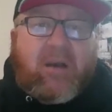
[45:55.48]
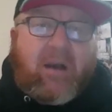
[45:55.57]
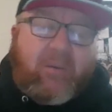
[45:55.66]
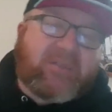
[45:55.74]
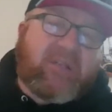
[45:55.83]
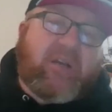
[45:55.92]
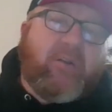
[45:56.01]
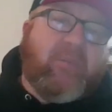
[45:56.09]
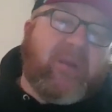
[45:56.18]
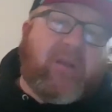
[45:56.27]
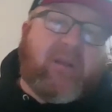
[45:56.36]
I'm going to tell
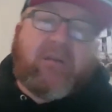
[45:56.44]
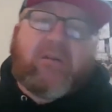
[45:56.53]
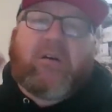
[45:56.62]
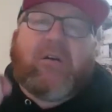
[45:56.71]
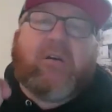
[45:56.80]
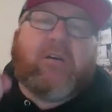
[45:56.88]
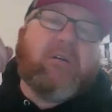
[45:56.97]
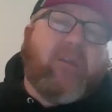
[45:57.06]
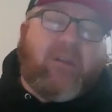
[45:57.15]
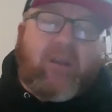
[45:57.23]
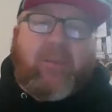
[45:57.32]
you, man, Kirk,
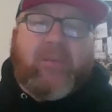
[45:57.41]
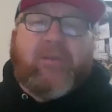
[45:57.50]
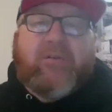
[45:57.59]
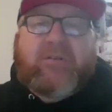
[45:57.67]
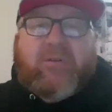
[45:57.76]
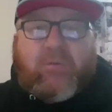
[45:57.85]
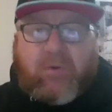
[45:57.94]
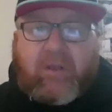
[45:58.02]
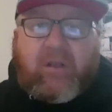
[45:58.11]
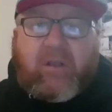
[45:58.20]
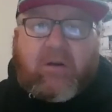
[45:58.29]
you got me through some
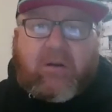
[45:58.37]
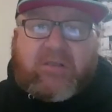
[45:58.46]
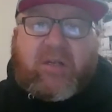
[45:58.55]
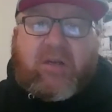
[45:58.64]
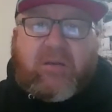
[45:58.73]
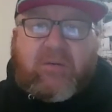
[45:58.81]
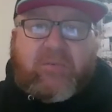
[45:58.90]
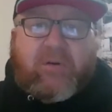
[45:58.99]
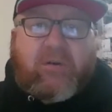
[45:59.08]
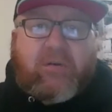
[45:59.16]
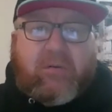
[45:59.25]
really hard times,
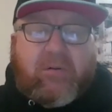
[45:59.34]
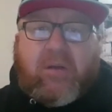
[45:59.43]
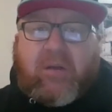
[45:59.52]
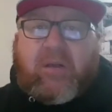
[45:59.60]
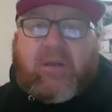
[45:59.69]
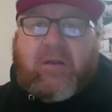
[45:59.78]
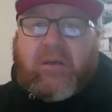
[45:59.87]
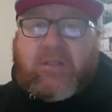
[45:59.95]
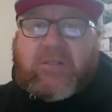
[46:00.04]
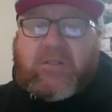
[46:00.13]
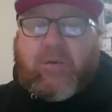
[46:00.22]
bro. And uh,
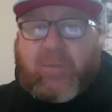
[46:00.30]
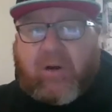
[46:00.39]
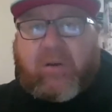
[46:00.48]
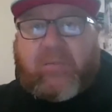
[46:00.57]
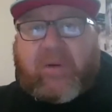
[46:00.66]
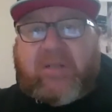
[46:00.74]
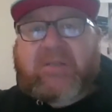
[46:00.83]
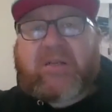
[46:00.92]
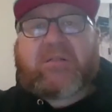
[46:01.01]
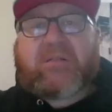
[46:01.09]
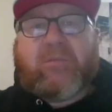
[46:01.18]
you're part of my
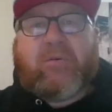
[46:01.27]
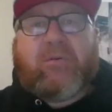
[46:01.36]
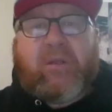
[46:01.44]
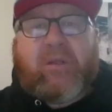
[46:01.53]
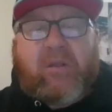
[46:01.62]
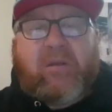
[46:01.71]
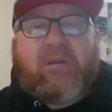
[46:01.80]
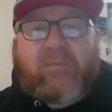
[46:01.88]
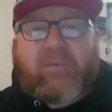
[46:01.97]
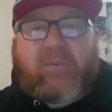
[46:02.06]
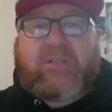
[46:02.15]
testimony.
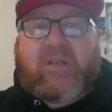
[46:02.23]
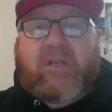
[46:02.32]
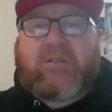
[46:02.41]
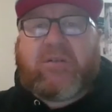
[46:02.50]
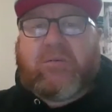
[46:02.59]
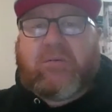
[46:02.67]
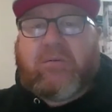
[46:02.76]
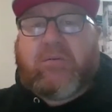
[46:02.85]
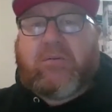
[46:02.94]
Appreciate you.